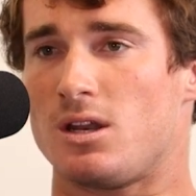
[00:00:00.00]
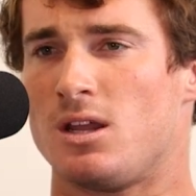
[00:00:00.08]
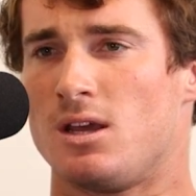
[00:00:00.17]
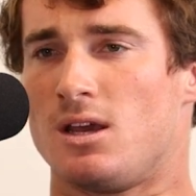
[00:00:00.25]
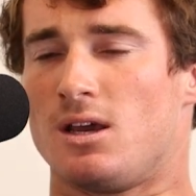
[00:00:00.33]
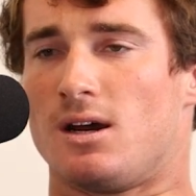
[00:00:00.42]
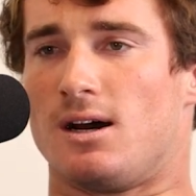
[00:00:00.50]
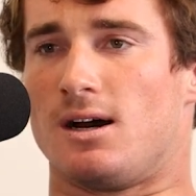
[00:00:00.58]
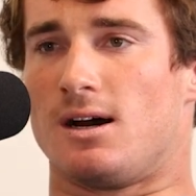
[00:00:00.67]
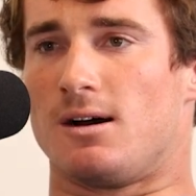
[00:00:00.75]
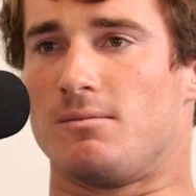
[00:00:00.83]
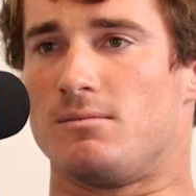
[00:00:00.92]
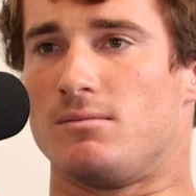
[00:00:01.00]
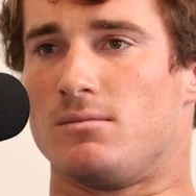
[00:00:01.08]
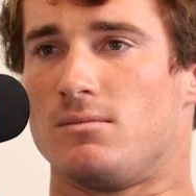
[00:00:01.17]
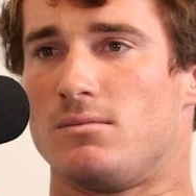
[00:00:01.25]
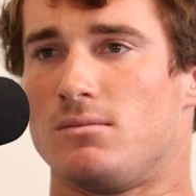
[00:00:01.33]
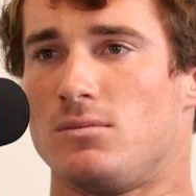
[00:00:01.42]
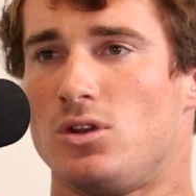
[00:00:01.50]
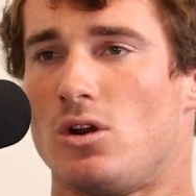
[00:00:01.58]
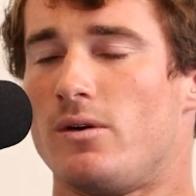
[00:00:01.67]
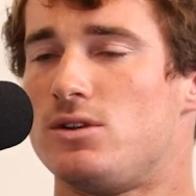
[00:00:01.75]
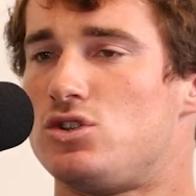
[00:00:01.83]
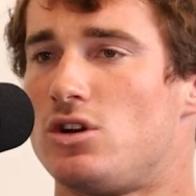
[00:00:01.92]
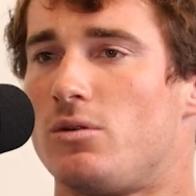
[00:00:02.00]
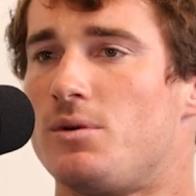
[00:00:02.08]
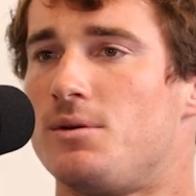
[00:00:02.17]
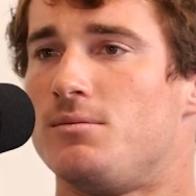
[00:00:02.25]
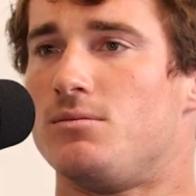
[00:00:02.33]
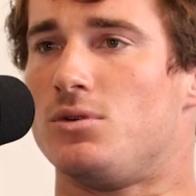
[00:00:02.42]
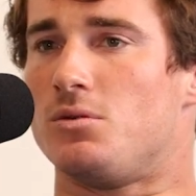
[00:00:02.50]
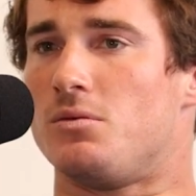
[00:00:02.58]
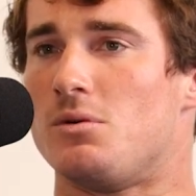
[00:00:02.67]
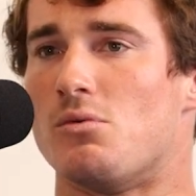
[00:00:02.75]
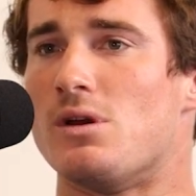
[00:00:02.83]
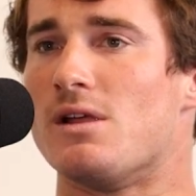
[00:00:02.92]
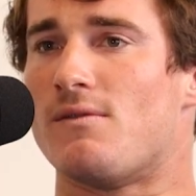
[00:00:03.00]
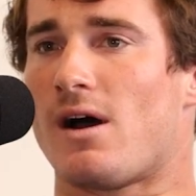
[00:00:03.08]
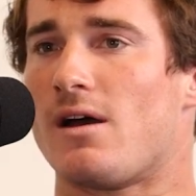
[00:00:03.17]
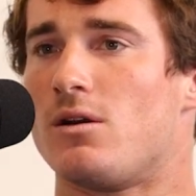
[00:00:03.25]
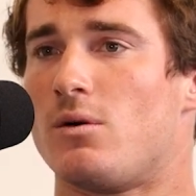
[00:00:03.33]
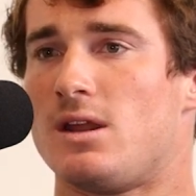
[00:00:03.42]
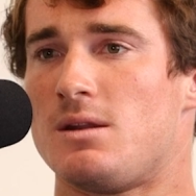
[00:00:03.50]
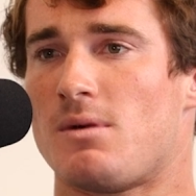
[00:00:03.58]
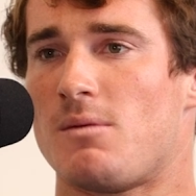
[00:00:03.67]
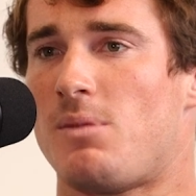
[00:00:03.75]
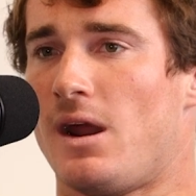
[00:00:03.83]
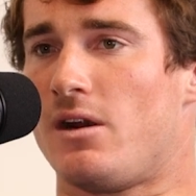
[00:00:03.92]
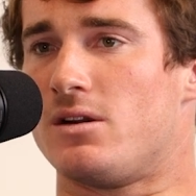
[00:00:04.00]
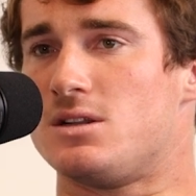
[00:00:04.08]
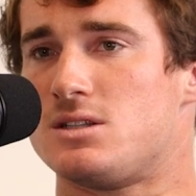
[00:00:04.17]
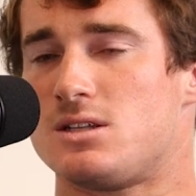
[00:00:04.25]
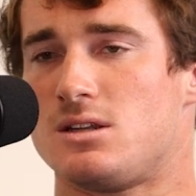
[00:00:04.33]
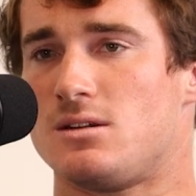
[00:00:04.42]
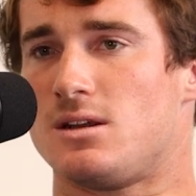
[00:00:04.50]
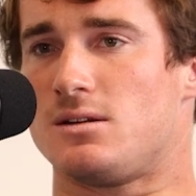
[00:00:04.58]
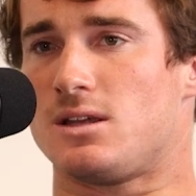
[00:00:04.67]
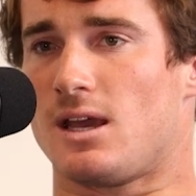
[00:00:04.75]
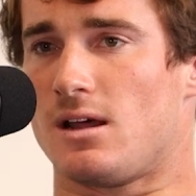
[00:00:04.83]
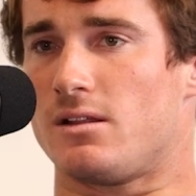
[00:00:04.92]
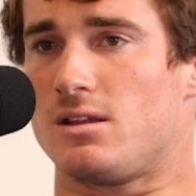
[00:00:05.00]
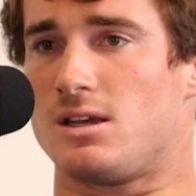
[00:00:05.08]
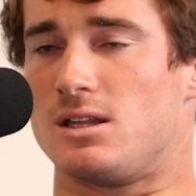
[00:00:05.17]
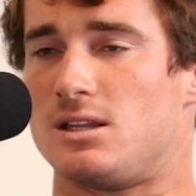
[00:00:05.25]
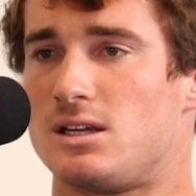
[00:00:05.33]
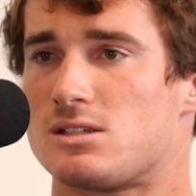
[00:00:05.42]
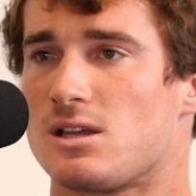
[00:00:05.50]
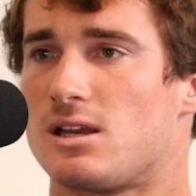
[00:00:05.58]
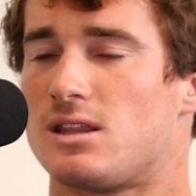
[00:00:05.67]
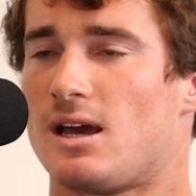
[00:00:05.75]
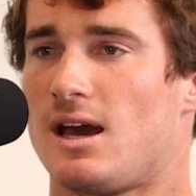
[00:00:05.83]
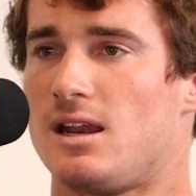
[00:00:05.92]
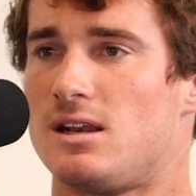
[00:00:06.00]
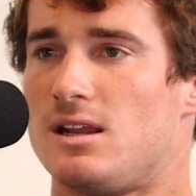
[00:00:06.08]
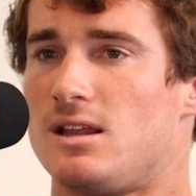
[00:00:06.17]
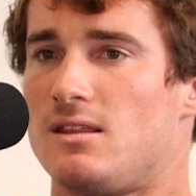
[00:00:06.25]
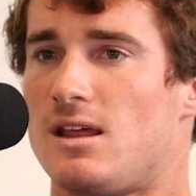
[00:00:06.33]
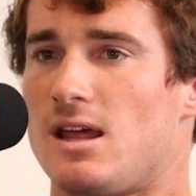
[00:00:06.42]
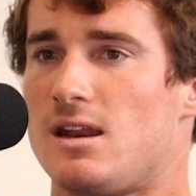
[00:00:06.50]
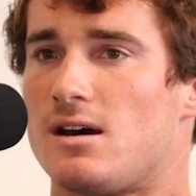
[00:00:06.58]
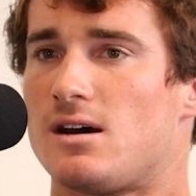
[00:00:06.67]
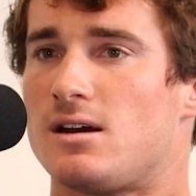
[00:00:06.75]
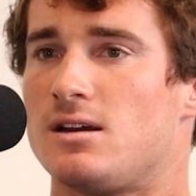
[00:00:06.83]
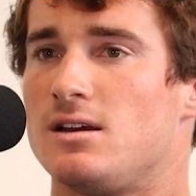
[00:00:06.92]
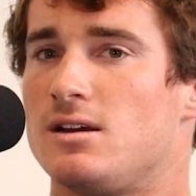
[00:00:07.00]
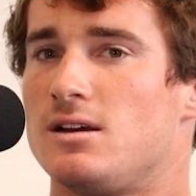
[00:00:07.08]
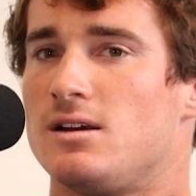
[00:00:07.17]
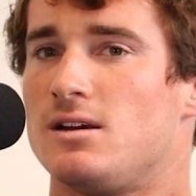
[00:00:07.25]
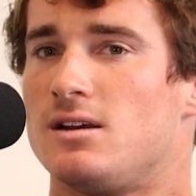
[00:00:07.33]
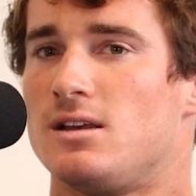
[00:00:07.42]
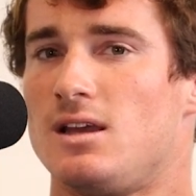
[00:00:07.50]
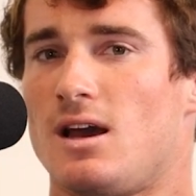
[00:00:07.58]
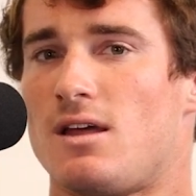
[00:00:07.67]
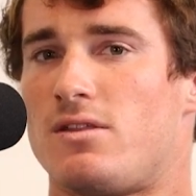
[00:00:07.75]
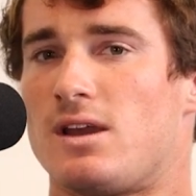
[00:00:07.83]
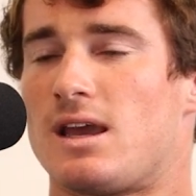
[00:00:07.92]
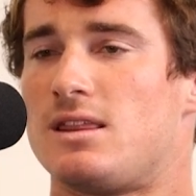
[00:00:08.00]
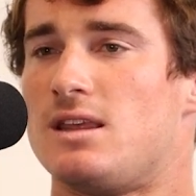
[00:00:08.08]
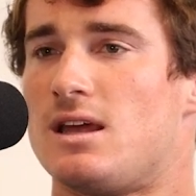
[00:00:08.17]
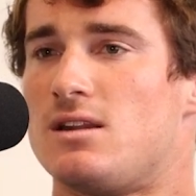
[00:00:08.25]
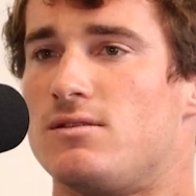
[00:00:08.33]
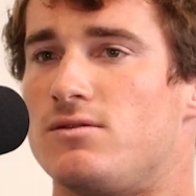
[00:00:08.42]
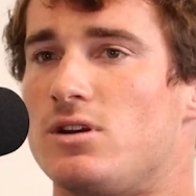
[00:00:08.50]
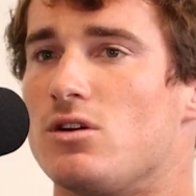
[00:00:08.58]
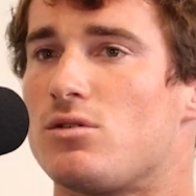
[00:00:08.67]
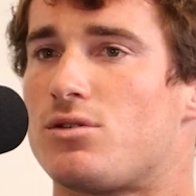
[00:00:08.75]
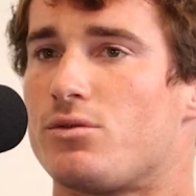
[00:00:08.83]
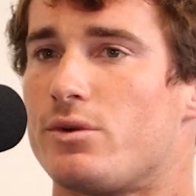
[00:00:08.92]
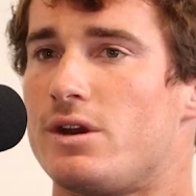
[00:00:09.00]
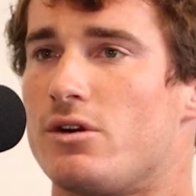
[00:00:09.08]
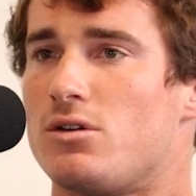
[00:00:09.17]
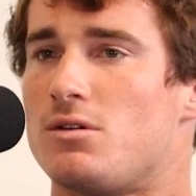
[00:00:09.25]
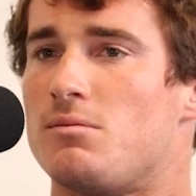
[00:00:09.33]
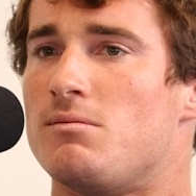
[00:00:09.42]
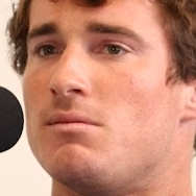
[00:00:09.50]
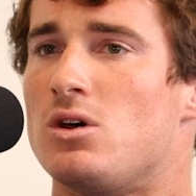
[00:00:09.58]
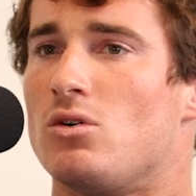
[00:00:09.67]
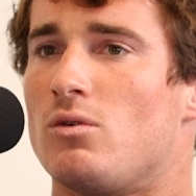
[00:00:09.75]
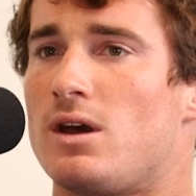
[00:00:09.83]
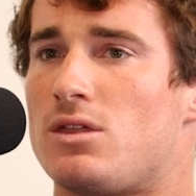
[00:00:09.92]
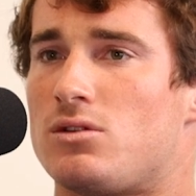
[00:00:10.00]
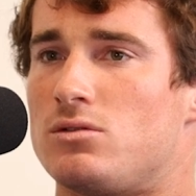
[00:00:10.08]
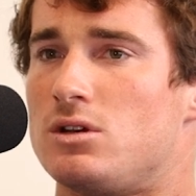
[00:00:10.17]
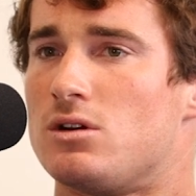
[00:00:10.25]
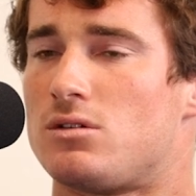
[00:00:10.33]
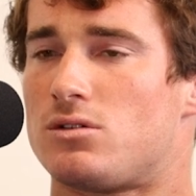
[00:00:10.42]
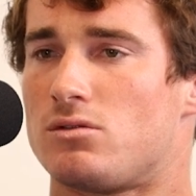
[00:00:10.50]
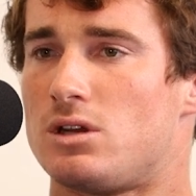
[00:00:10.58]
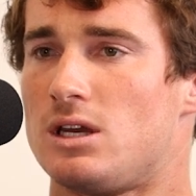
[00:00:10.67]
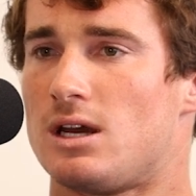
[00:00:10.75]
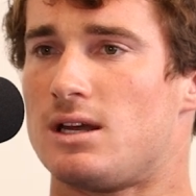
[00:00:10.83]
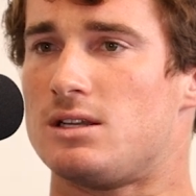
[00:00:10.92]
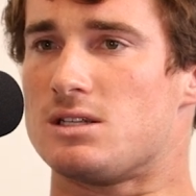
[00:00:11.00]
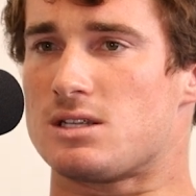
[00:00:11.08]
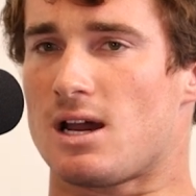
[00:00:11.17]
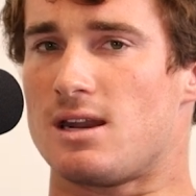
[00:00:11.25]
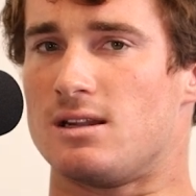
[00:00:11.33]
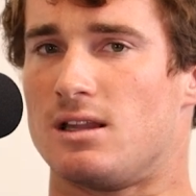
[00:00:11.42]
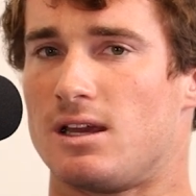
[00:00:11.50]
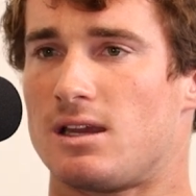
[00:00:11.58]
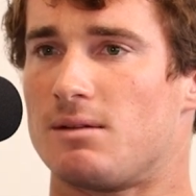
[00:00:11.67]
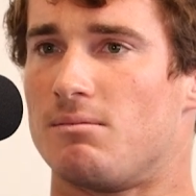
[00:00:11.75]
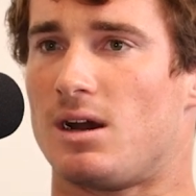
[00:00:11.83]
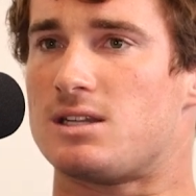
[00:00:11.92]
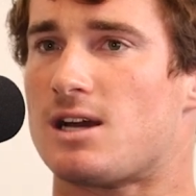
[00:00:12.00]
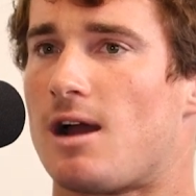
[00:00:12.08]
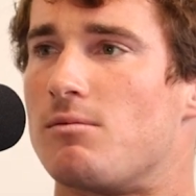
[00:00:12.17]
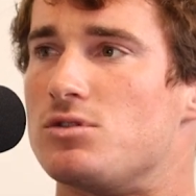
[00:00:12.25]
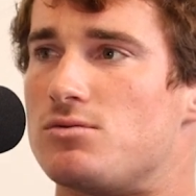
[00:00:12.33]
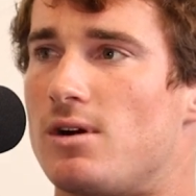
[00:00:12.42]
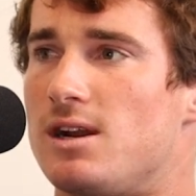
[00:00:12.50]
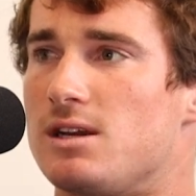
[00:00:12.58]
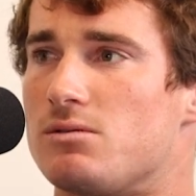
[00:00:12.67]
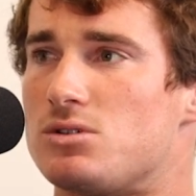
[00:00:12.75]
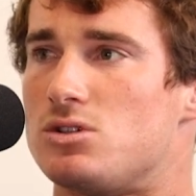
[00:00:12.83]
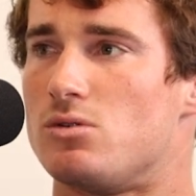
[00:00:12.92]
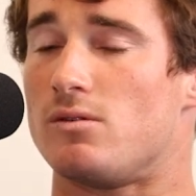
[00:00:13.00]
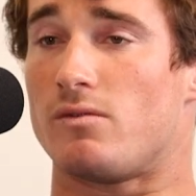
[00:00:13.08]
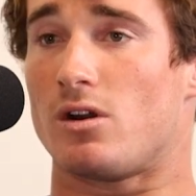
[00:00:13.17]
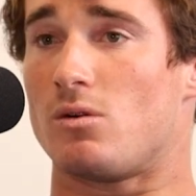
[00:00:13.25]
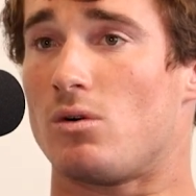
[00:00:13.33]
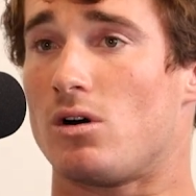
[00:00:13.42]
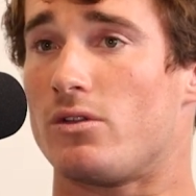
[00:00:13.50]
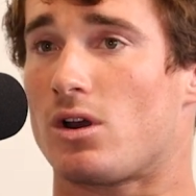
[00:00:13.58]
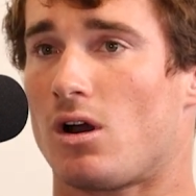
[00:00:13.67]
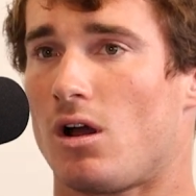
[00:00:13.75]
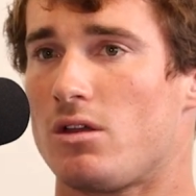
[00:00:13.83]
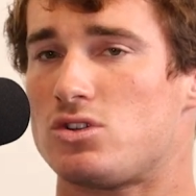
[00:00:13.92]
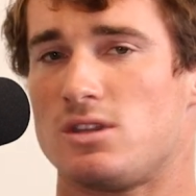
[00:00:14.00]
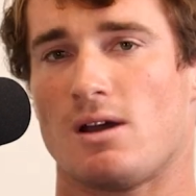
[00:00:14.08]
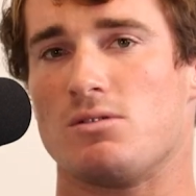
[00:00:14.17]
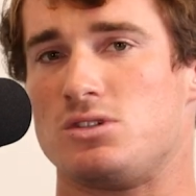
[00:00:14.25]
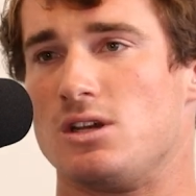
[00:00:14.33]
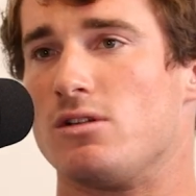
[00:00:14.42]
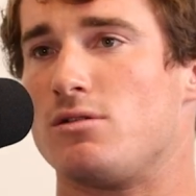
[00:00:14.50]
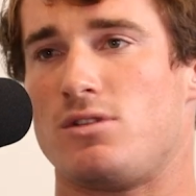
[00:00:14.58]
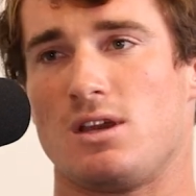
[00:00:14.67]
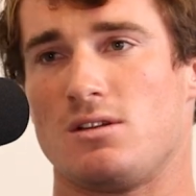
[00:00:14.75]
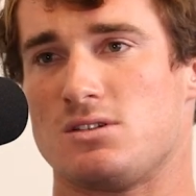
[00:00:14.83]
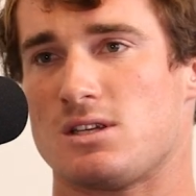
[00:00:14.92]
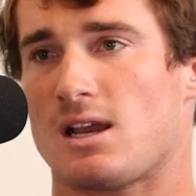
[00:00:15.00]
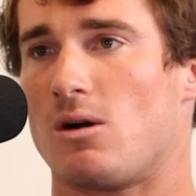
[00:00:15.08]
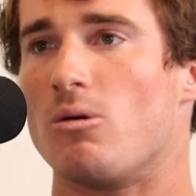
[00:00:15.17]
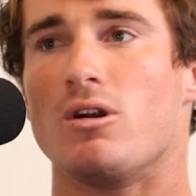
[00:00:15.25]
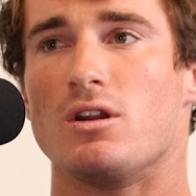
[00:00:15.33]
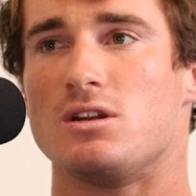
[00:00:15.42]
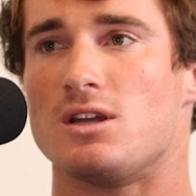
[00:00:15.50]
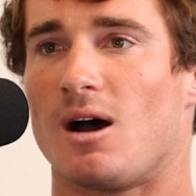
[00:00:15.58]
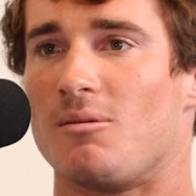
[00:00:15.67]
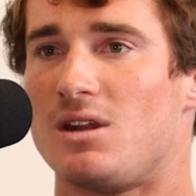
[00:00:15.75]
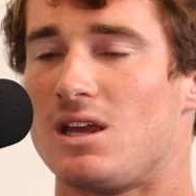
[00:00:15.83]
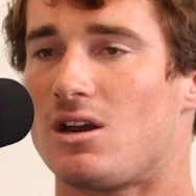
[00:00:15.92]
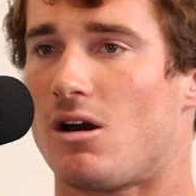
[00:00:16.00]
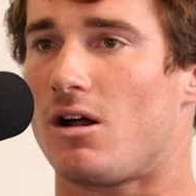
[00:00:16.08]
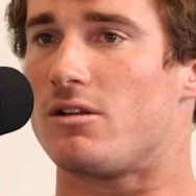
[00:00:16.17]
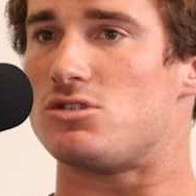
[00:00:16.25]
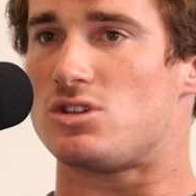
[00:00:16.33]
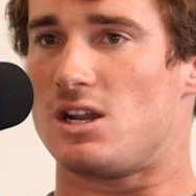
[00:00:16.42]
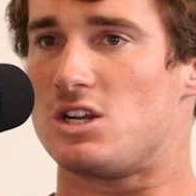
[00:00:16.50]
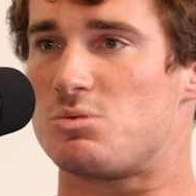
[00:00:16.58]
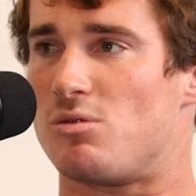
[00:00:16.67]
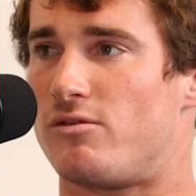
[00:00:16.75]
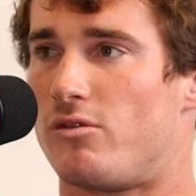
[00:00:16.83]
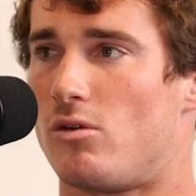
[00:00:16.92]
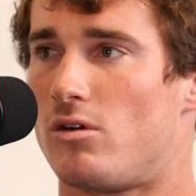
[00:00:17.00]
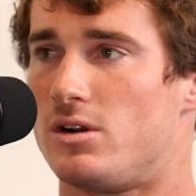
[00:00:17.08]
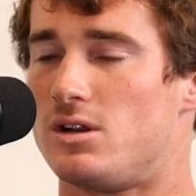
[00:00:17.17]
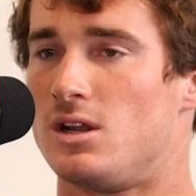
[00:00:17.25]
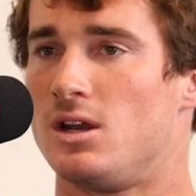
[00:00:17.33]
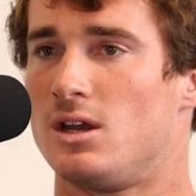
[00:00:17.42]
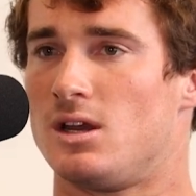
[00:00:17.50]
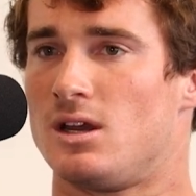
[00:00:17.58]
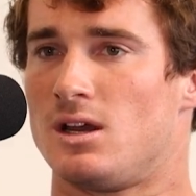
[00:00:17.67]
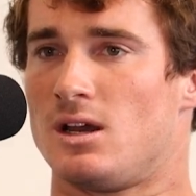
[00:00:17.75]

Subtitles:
But, each year we reevaluated, my parents and Kelly and things like that. And then, I think at the end of year 3 or the middle way through year 3, I decided like my time was ready. I was doing very well in the college. And that was the other thing, is like I wanted to dominate college tennis before. And